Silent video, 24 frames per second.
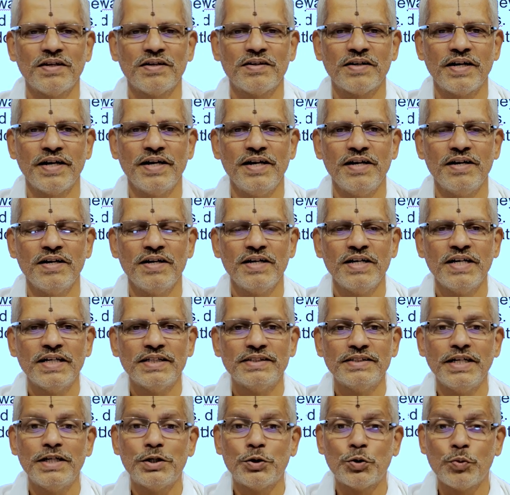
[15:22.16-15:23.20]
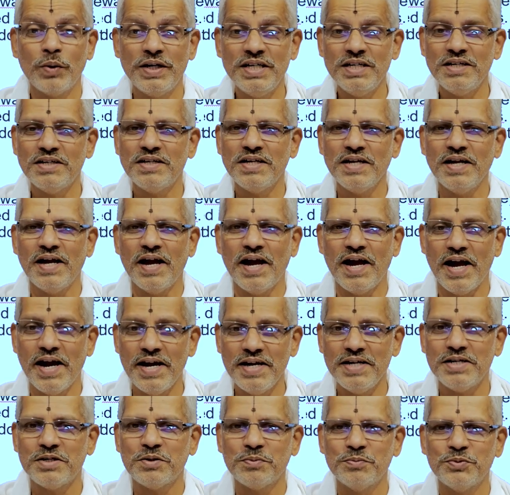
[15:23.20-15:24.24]
right? The
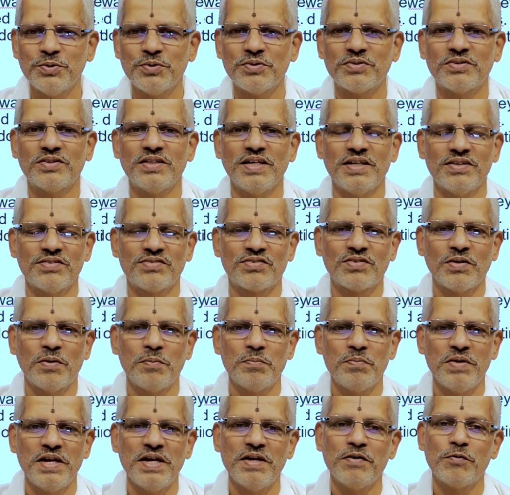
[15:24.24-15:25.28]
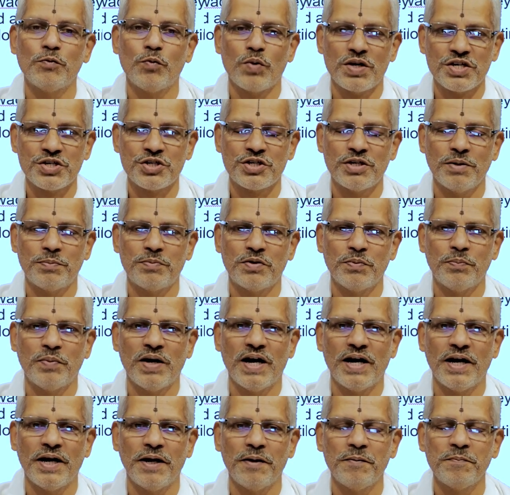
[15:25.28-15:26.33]
28 Moorthis being worshipped
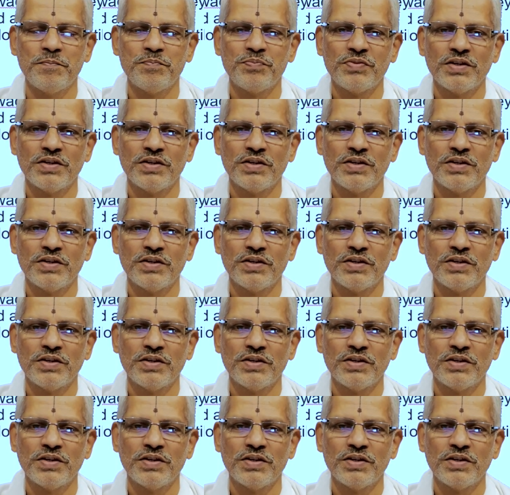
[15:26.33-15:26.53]
by